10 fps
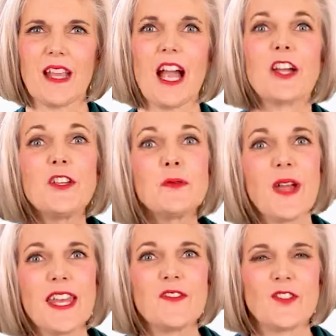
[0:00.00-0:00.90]
Are you
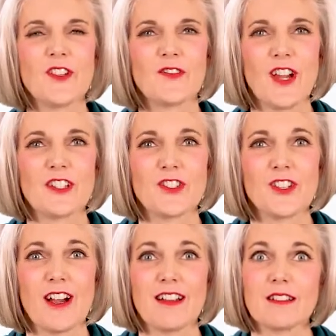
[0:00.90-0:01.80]
ready for a fresh
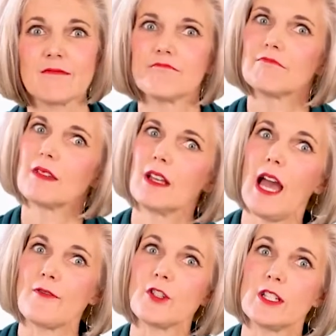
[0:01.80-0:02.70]
start?
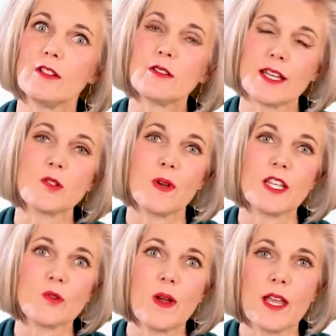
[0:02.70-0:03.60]
After a year like
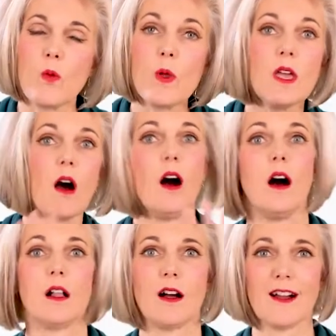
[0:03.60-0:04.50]
2020, we
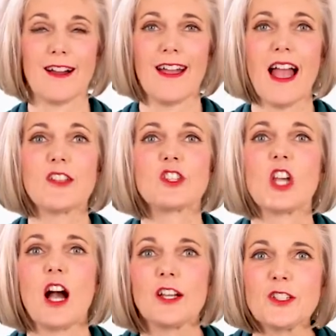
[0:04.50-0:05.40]
all are, and
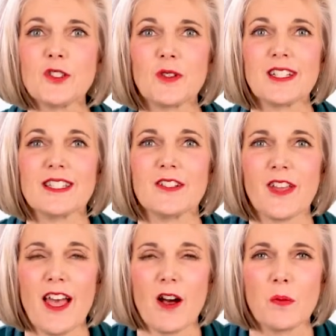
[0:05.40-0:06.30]
Chalk Couture is here to
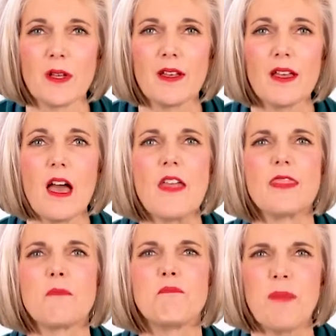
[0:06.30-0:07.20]
help.
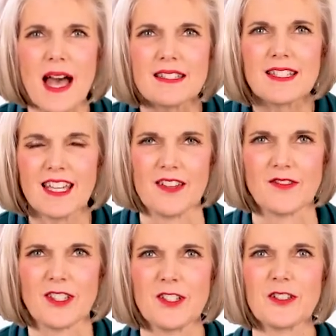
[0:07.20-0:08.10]
The best
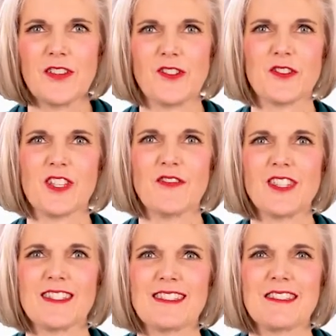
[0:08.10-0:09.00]
gift you'll give yourself
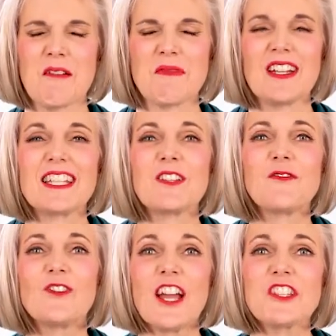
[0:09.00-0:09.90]
this December is a
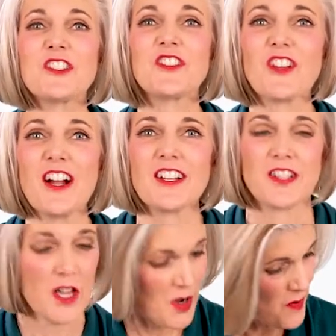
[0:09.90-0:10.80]
fresh start
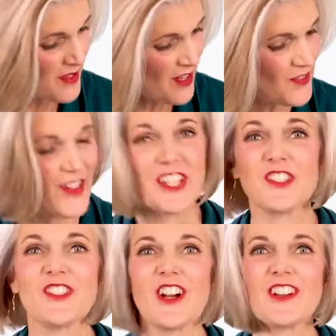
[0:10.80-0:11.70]
with our Fresh
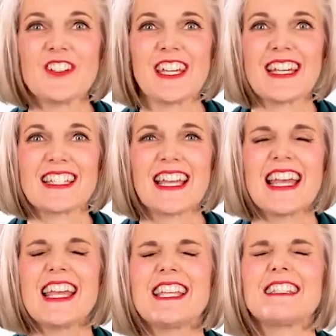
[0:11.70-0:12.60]
Starter Kit.
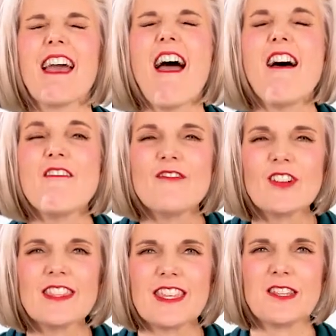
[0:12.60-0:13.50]
It is
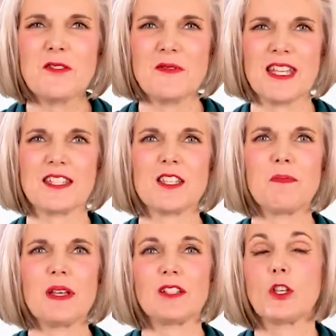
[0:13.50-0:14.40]
everything you need to
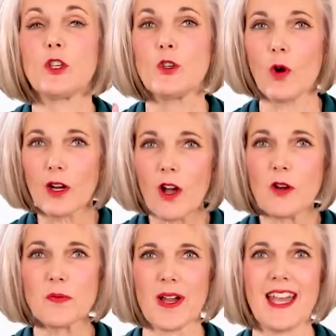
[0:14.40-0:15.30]
build your
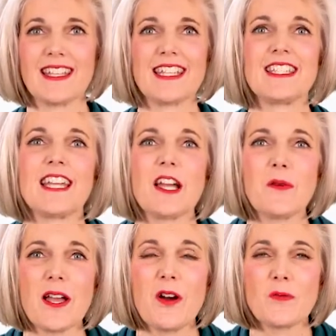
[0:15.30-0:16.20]
own brand in
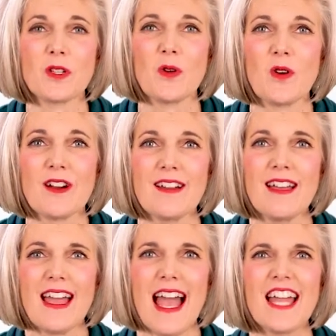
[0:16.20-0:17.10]
DIY home decor,
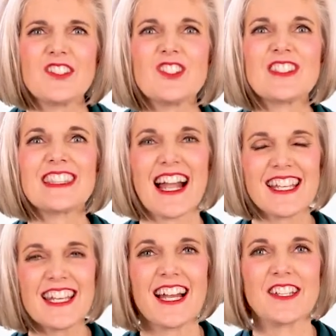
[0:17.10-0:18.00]
and it's just
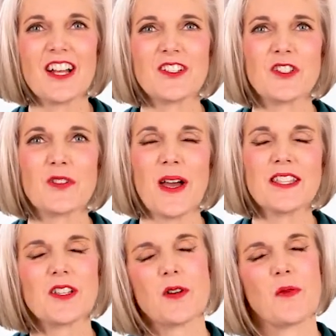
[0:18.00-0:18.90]
$99
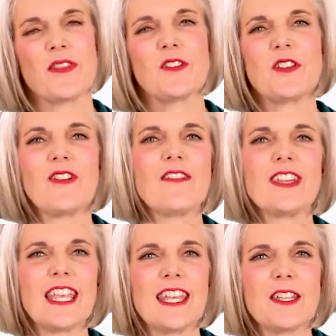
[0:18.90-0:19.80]
US or $135
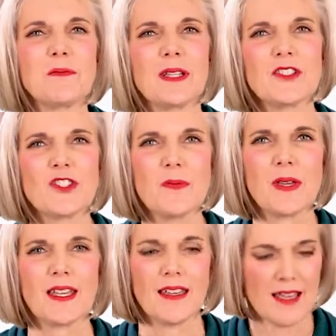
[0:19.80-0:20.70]
Canadian plus
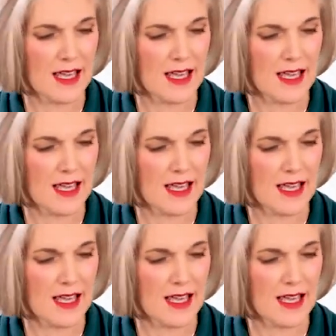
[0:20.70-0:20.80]
shipping.